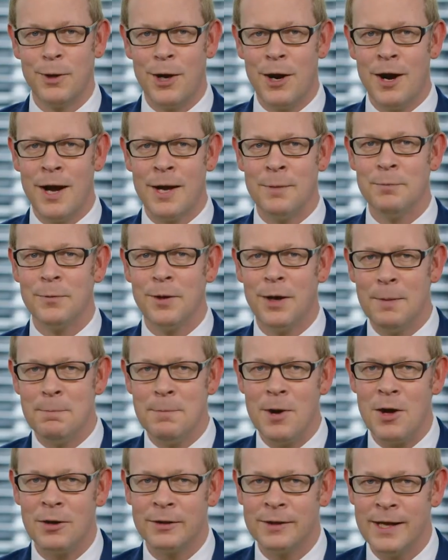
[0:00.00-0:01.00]
Hi, I'm
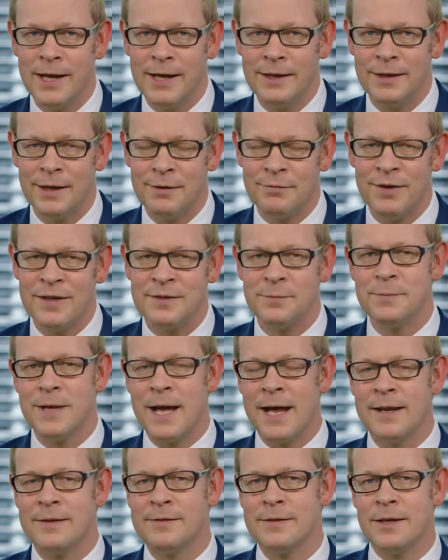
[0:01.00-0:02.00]
Mark King,
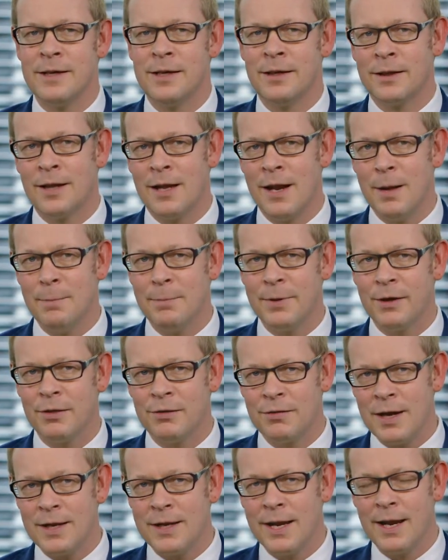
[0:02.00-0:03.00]
Investment Editor at Columbia
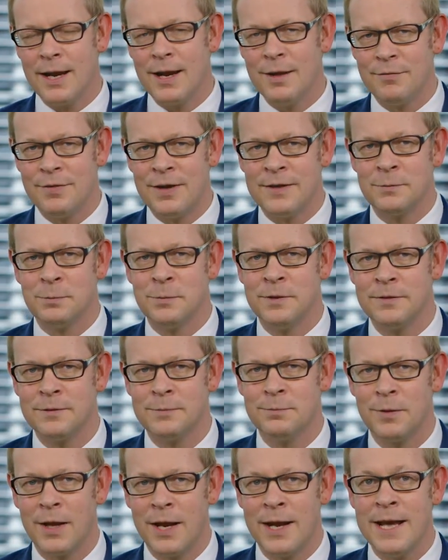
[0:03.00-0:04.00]
Threadneedle
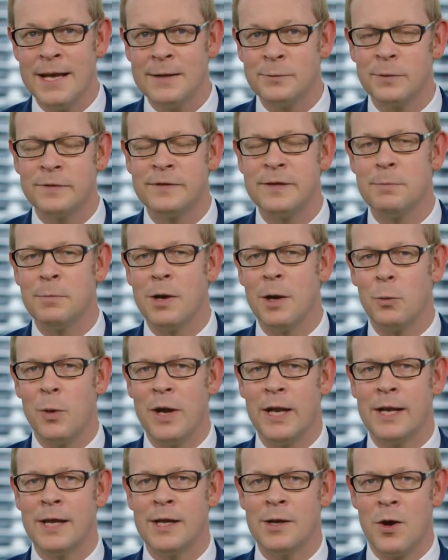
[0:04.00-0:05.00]
Investments, and here's what's in my
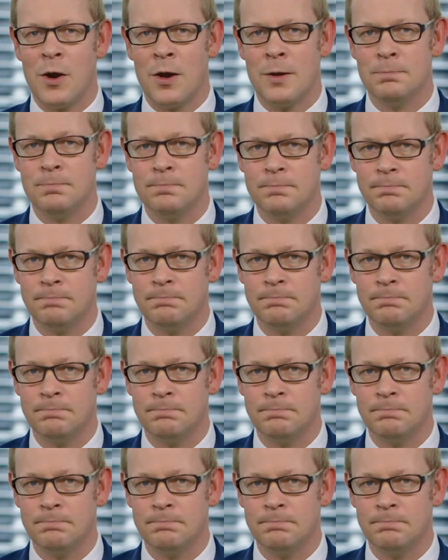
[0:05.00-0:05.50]
weekly column.